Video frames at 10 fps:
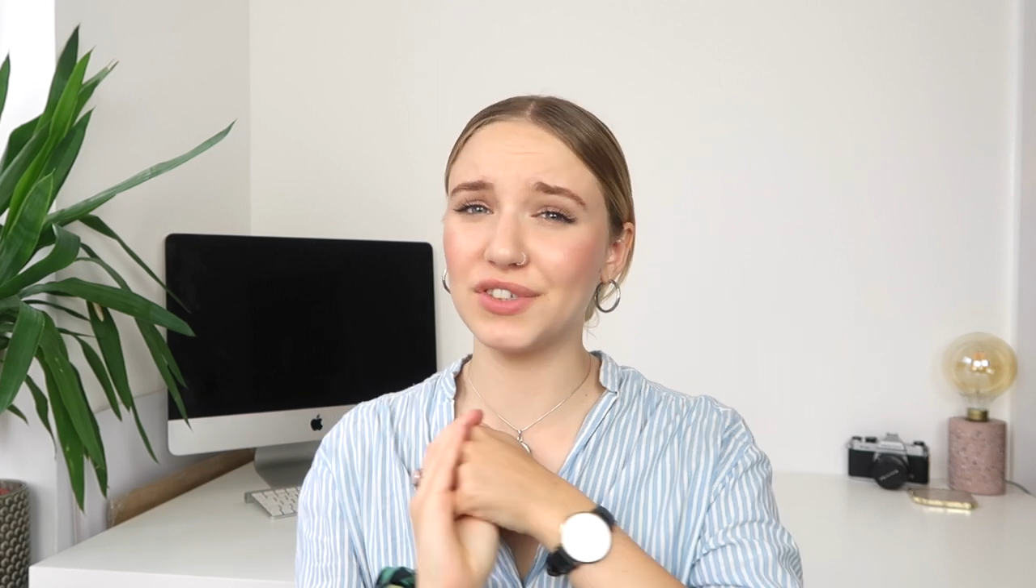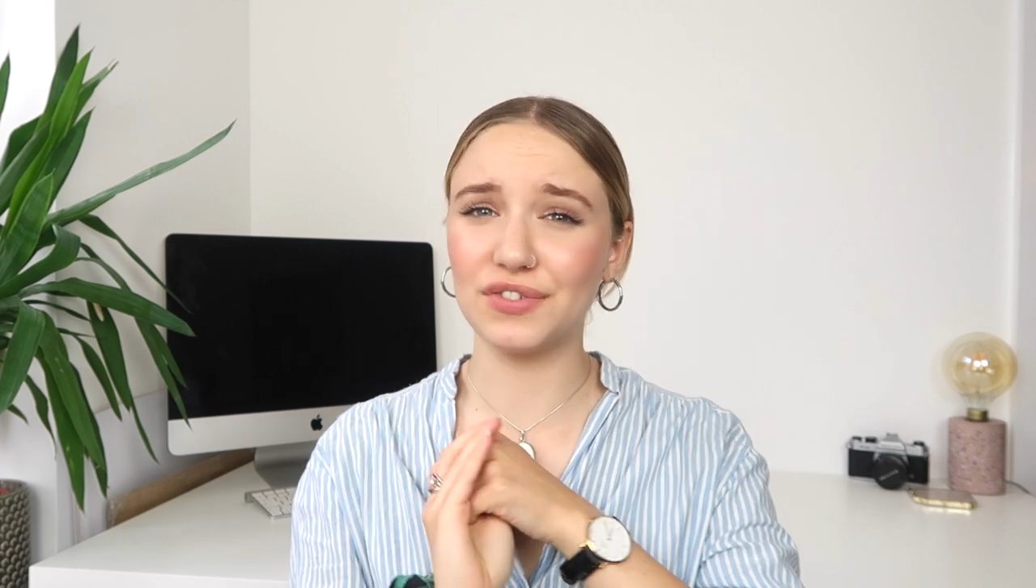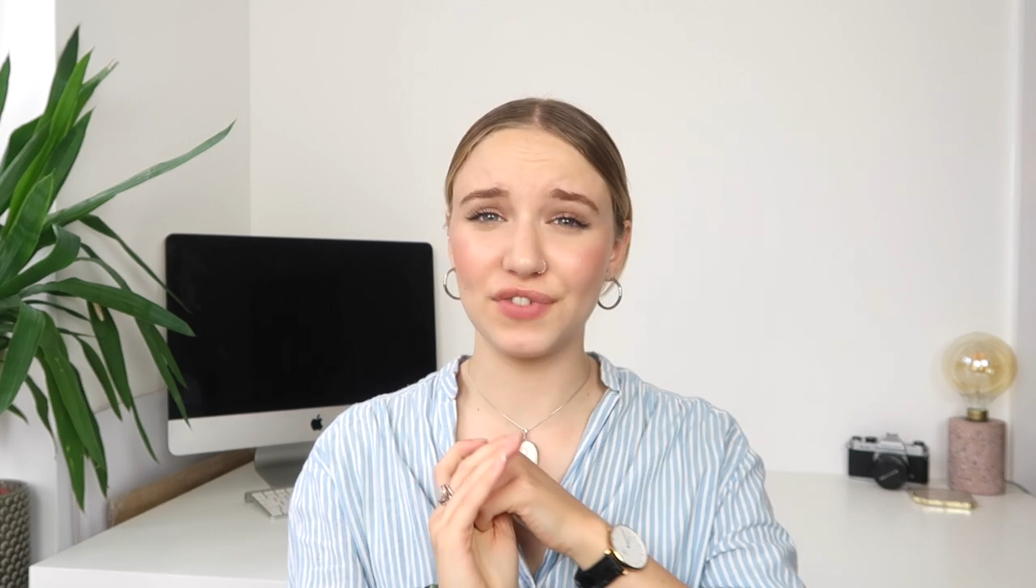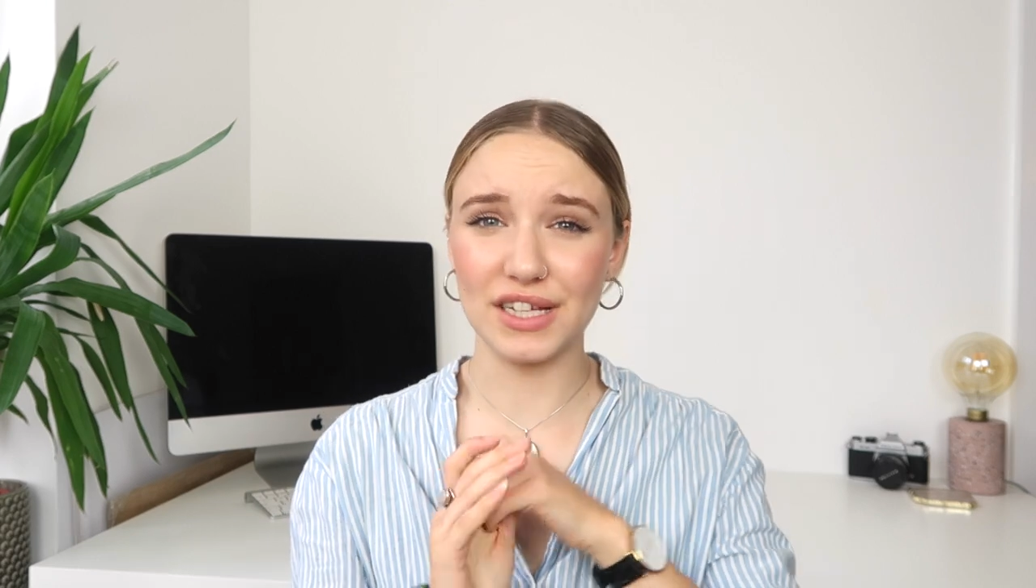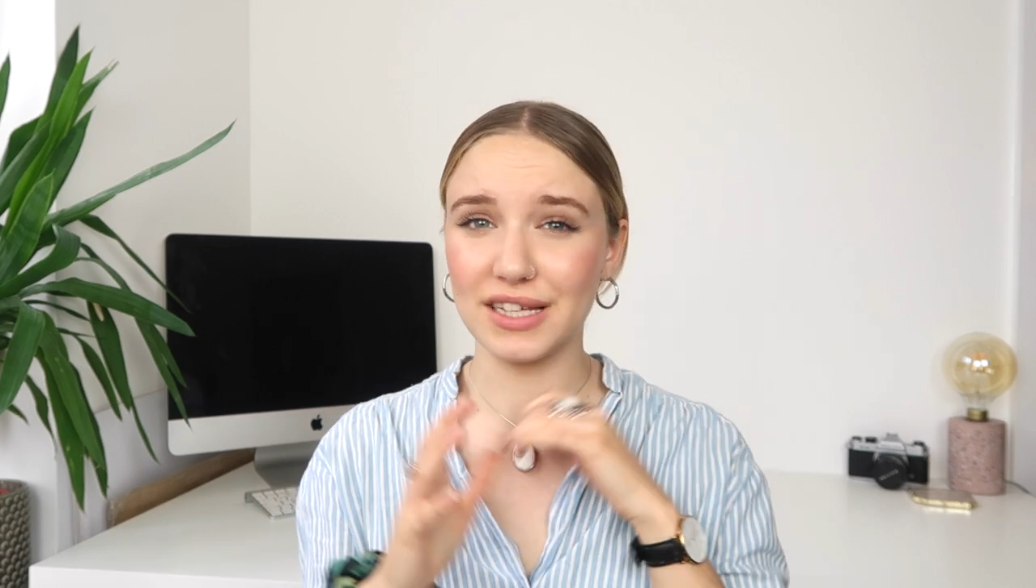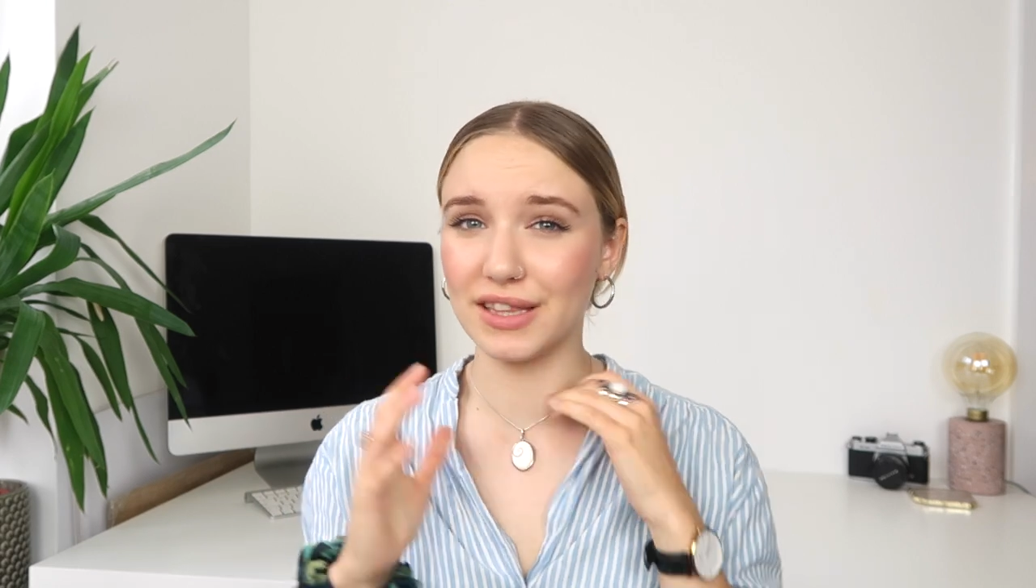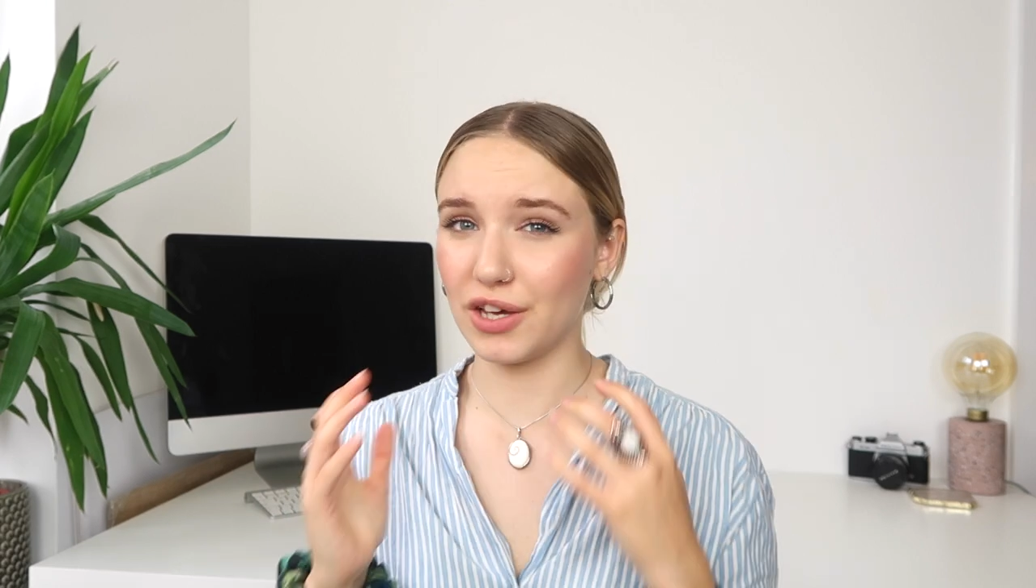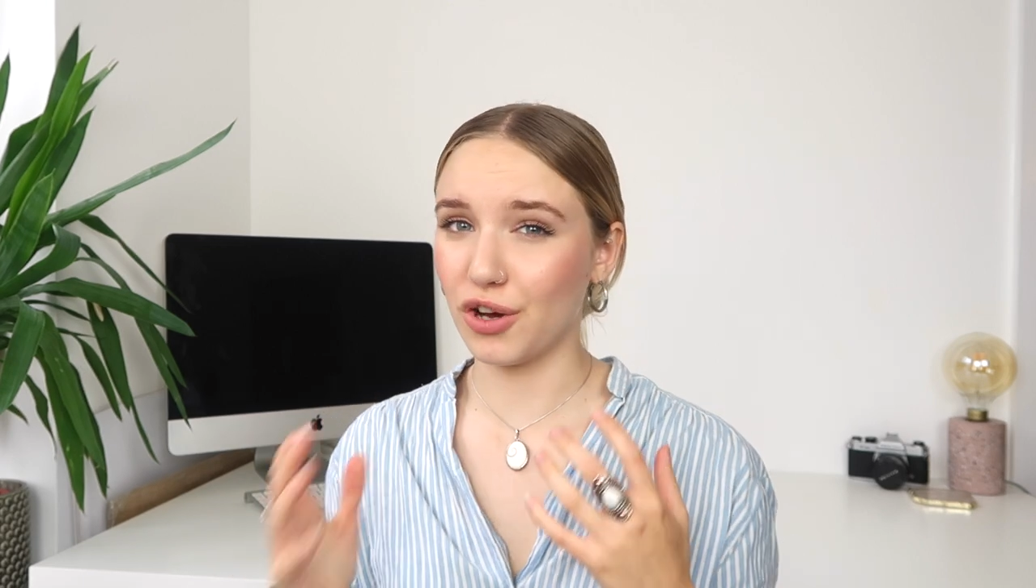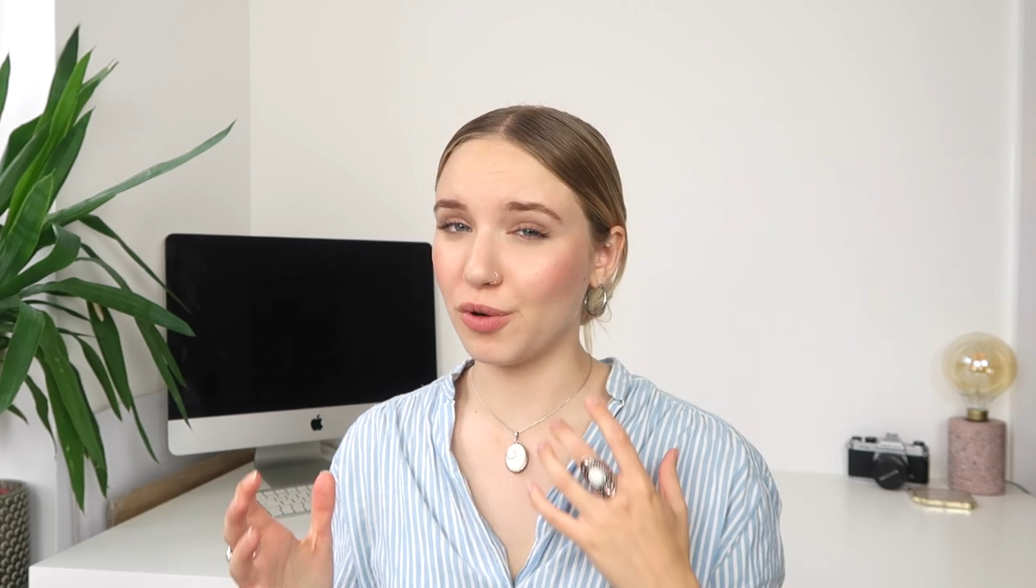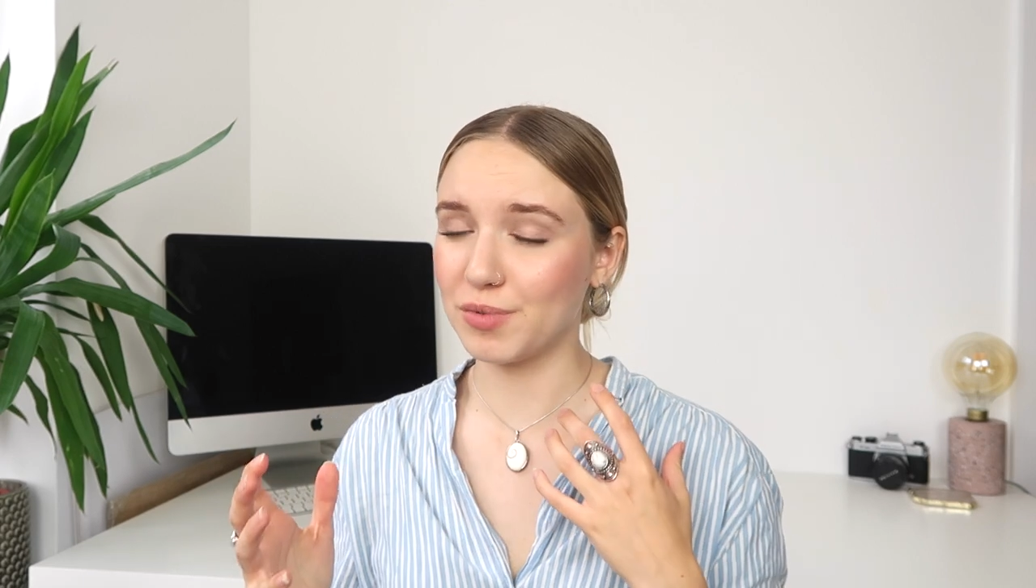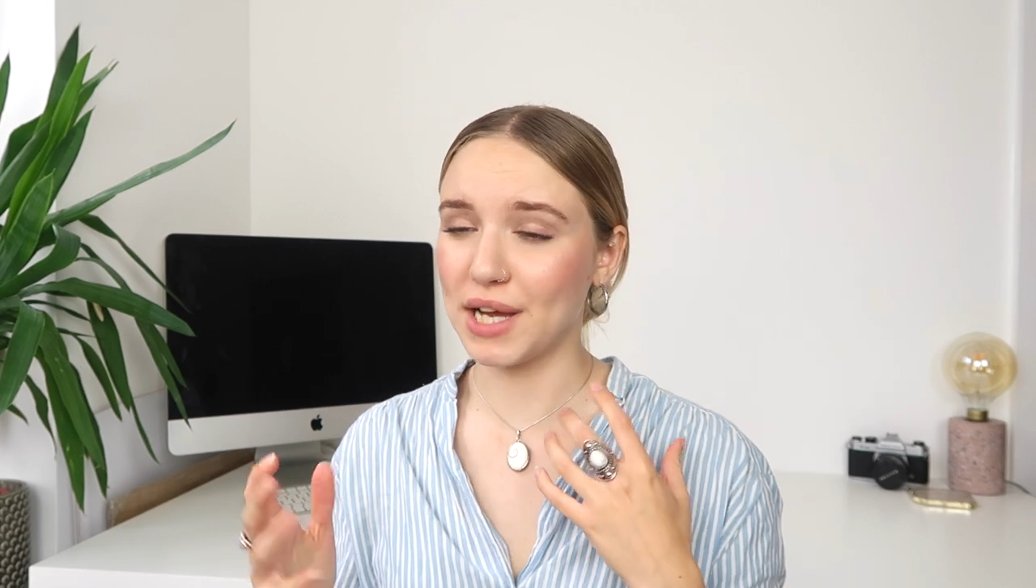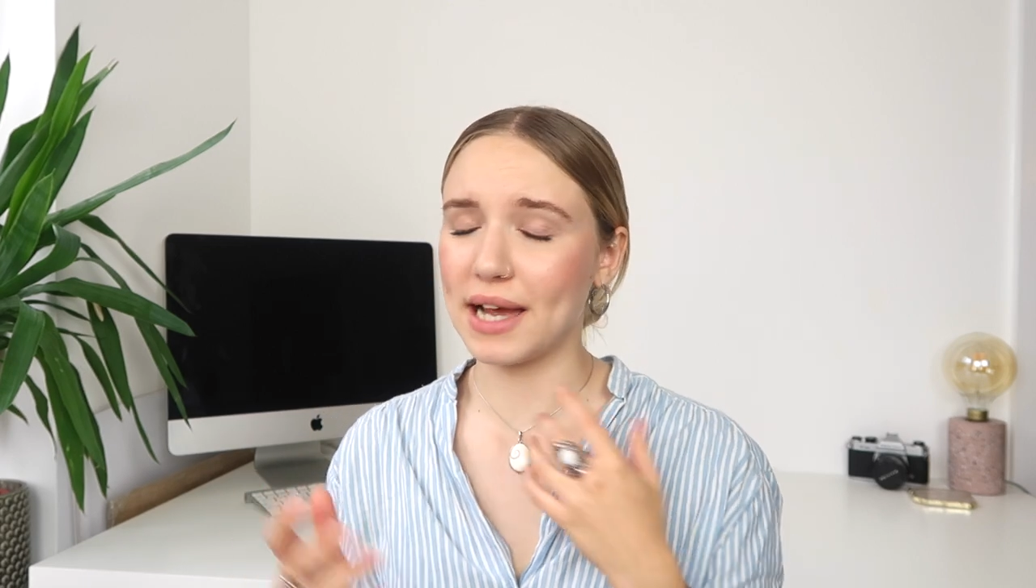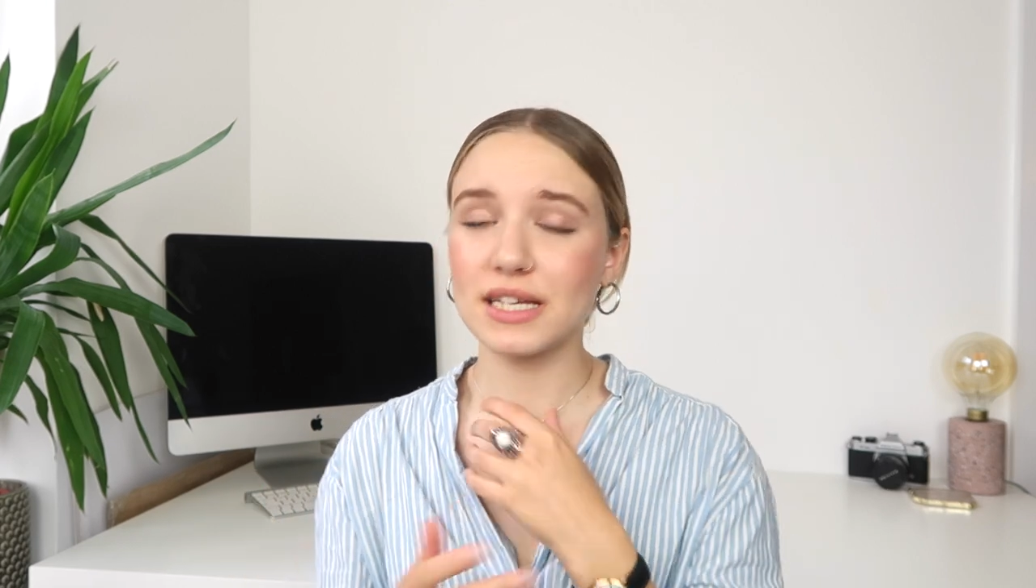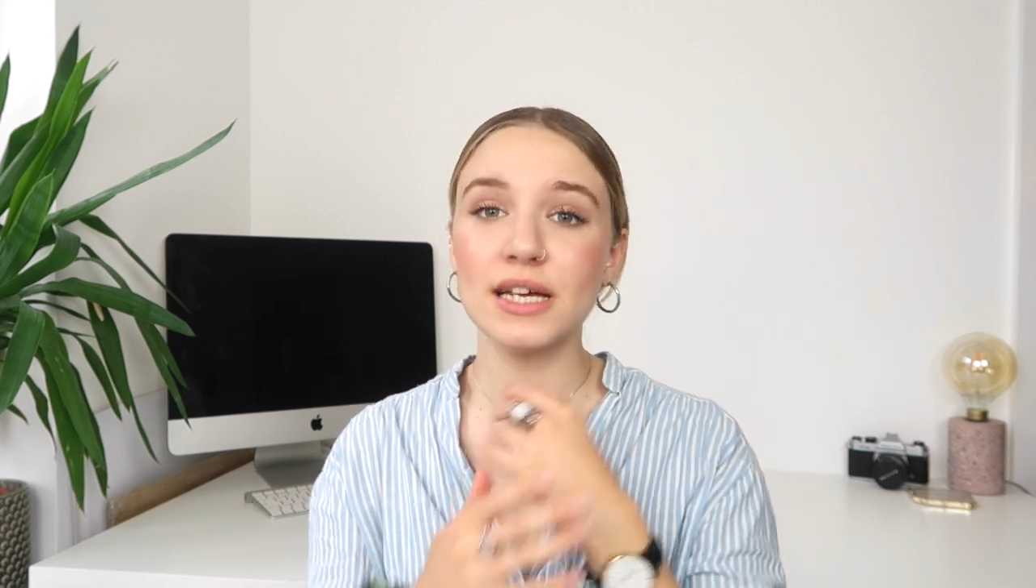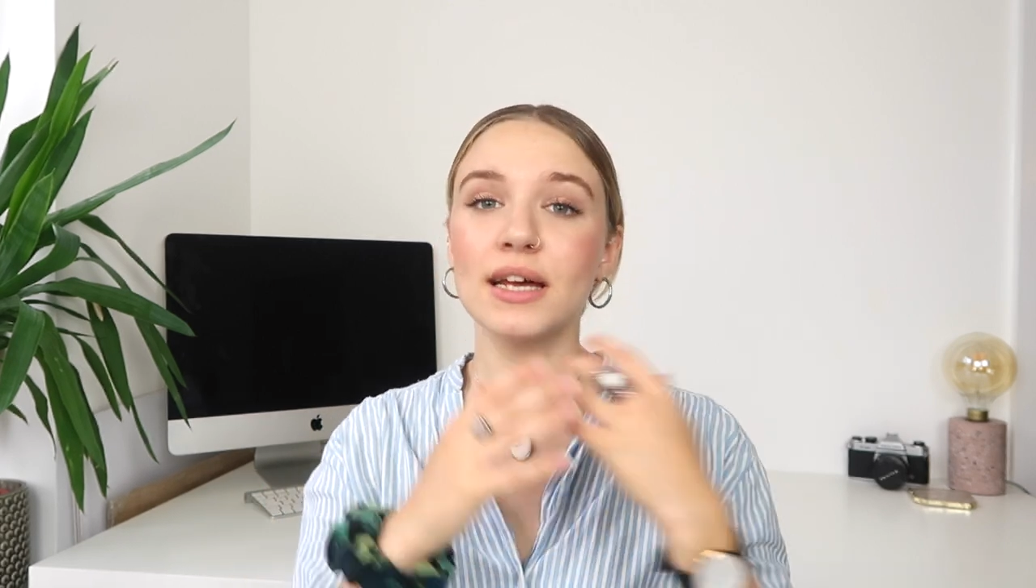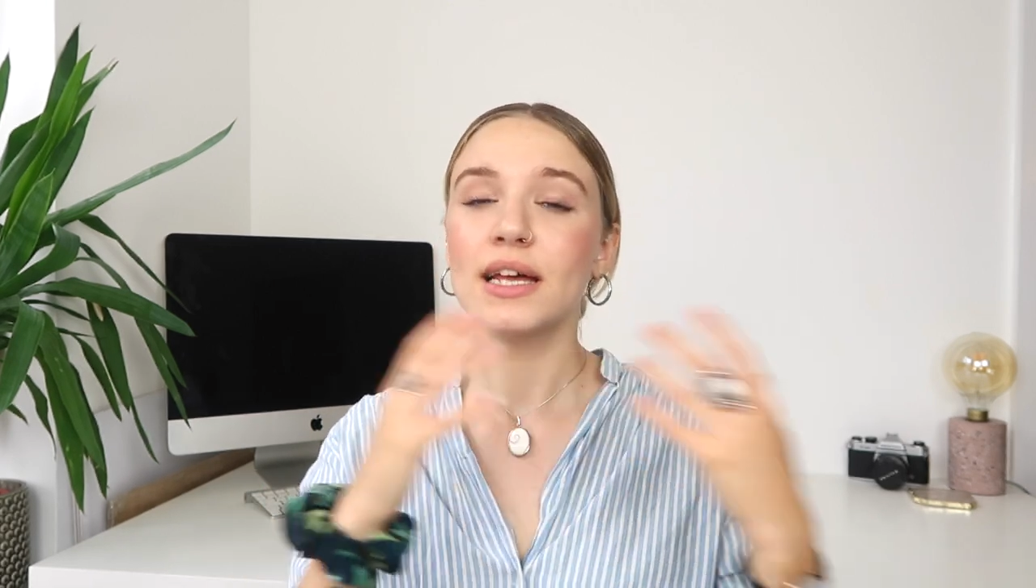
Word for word: defeating the object.